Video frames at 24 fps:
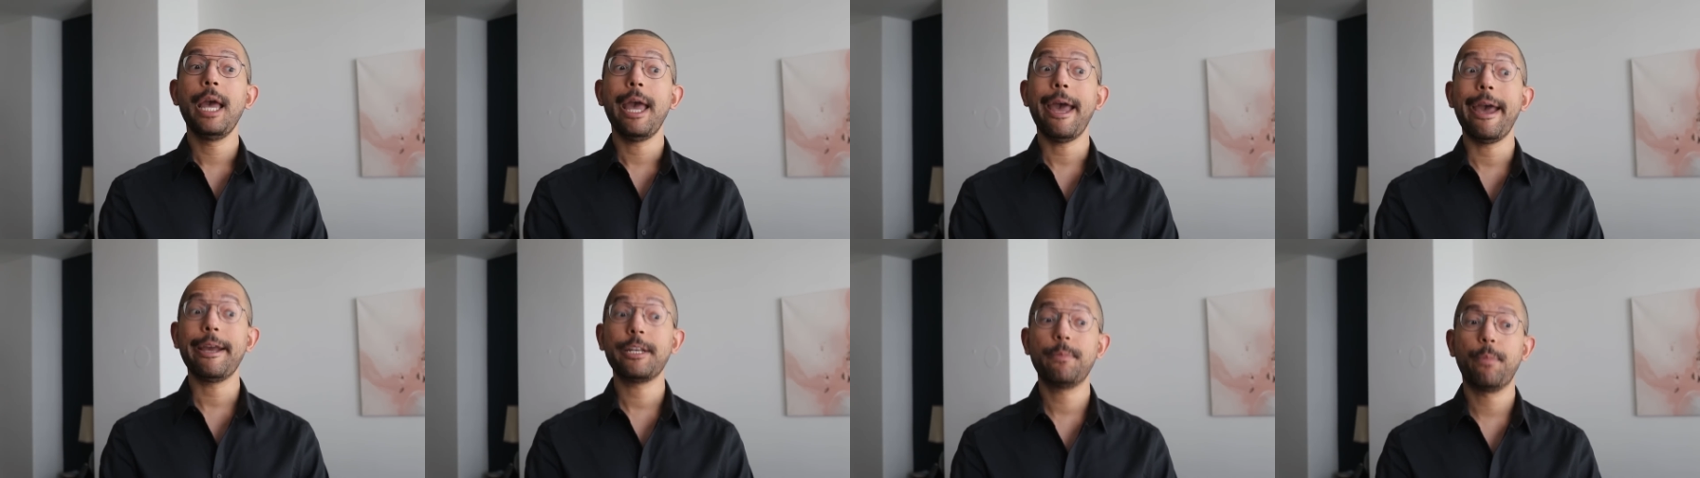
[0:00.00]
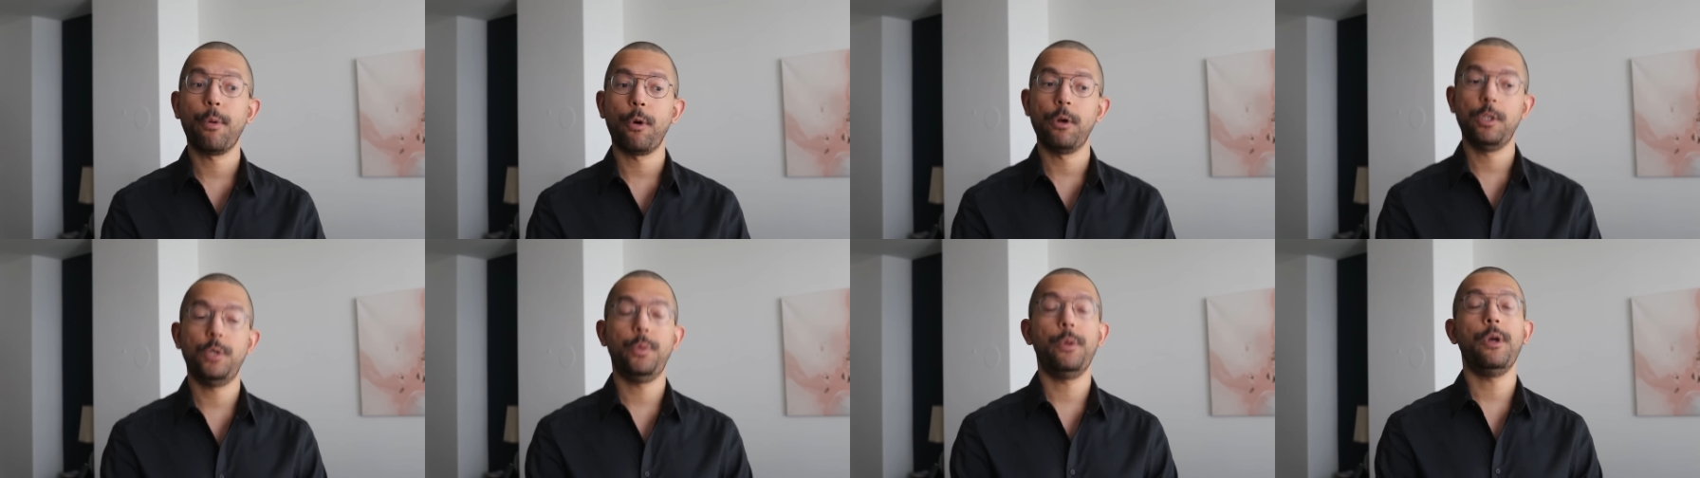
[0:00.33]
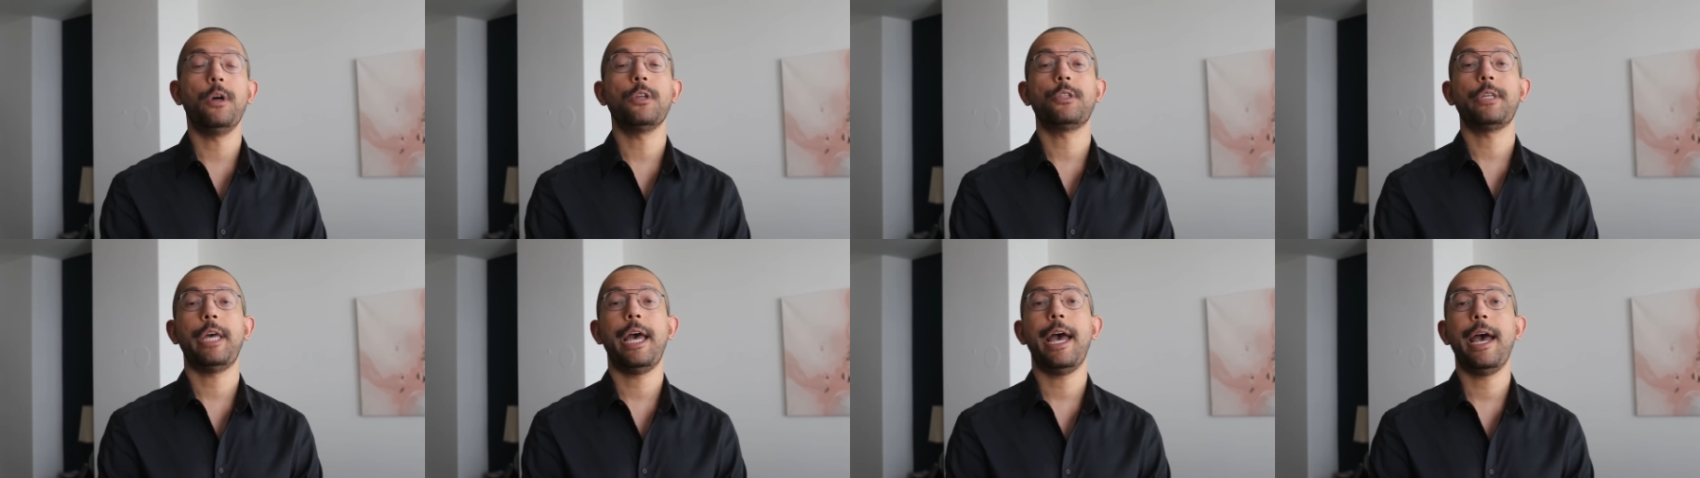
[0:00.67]
exports. We
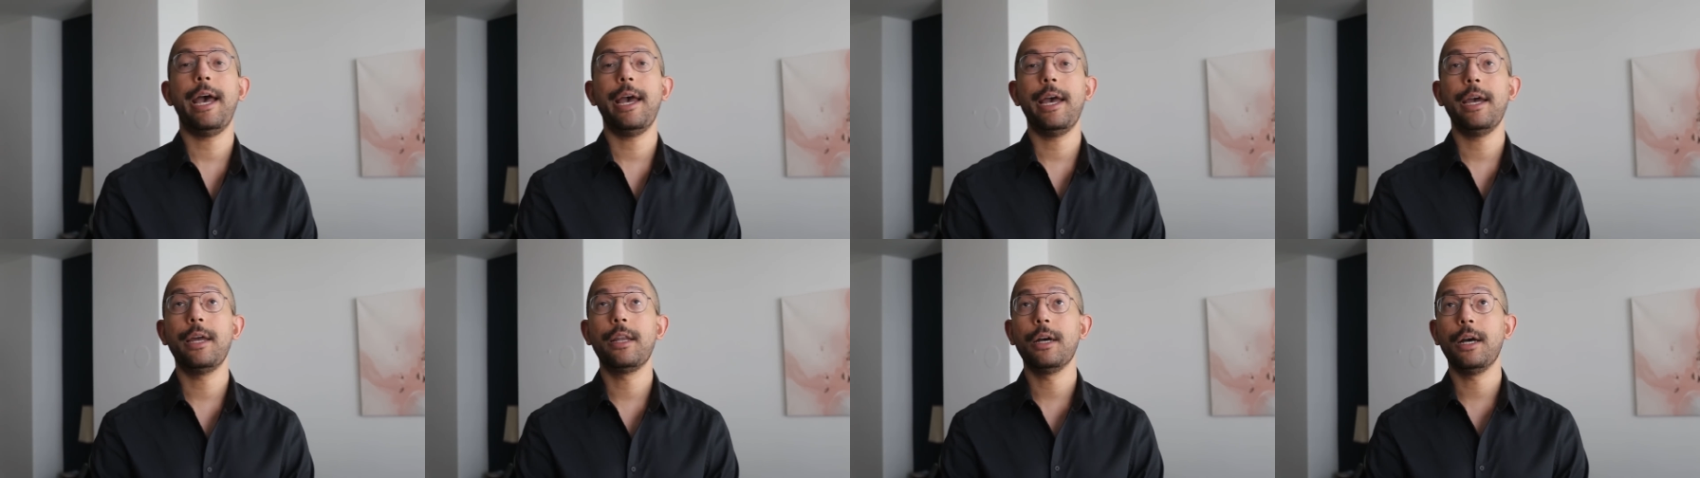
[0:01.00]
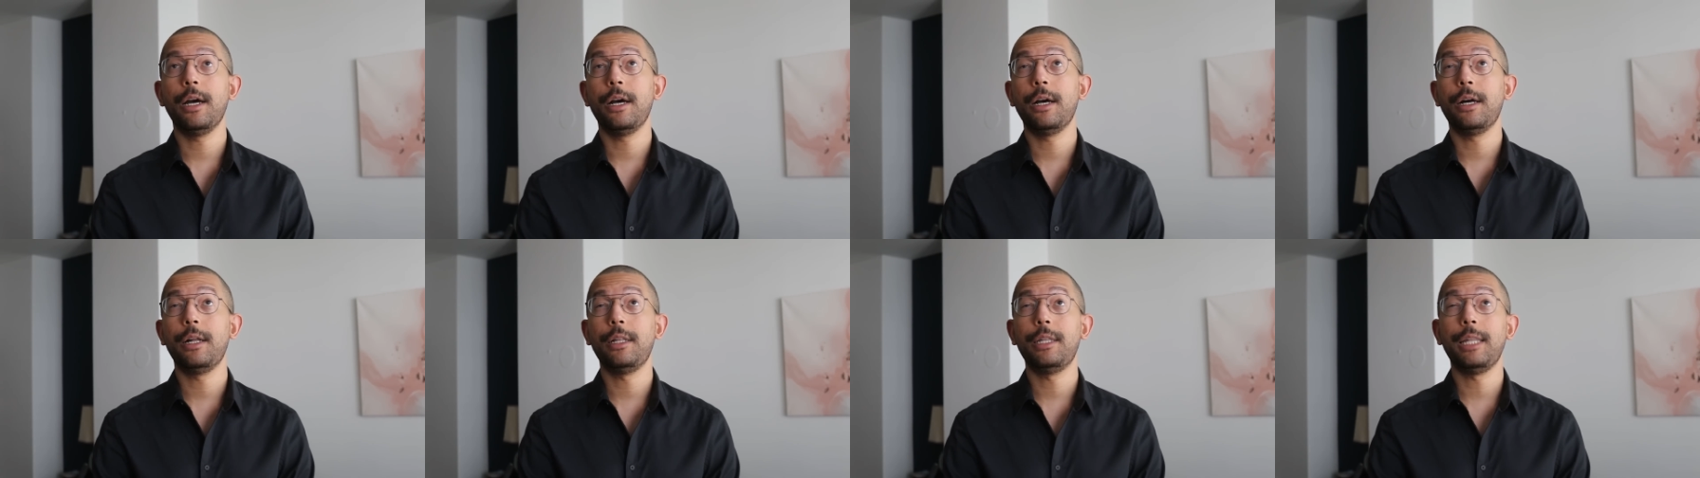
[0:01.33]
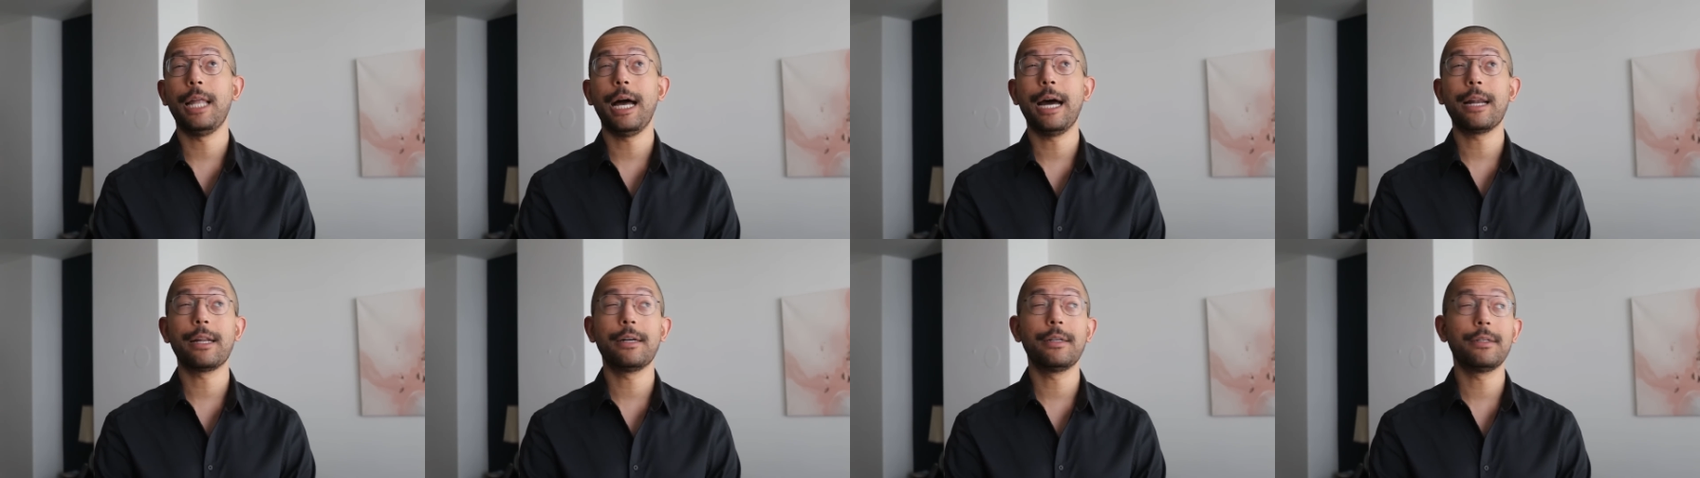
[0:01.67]
also had a
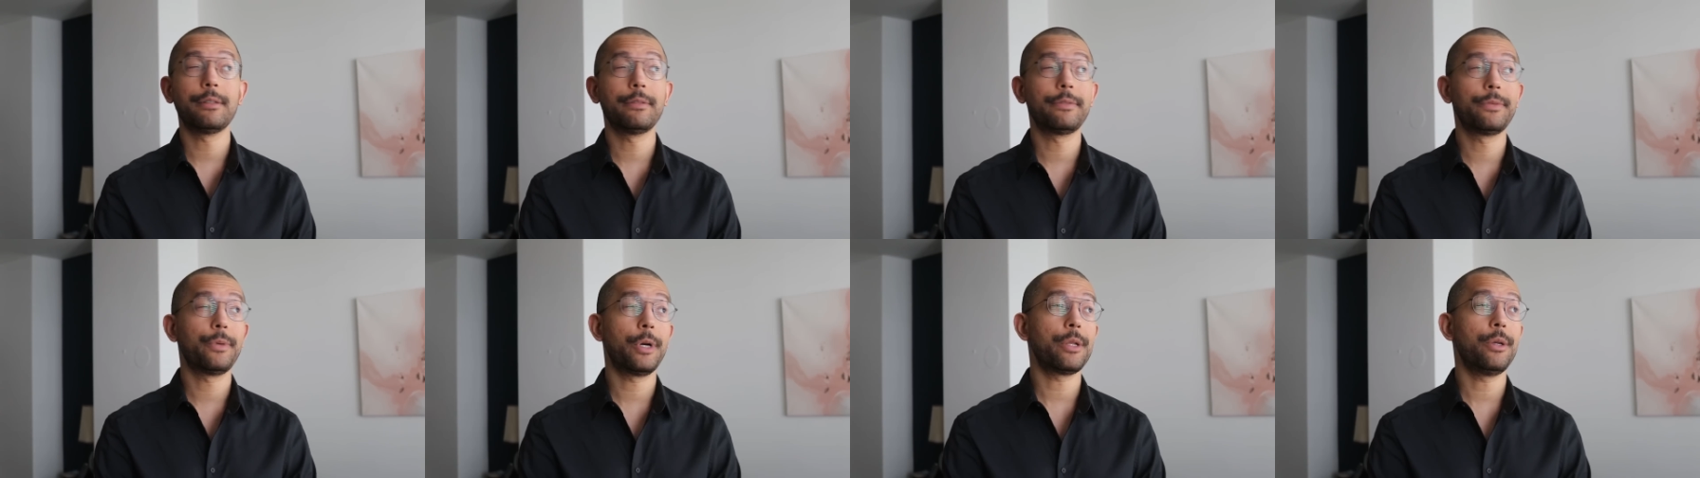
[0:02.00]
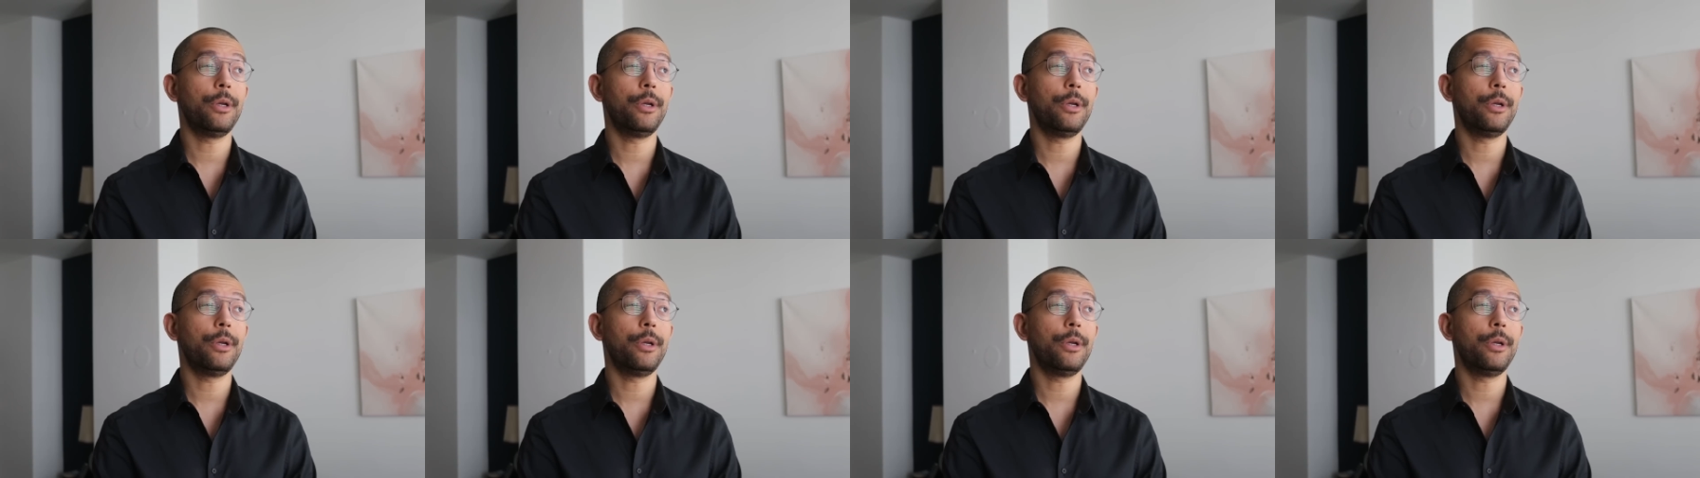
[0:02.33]
lot of,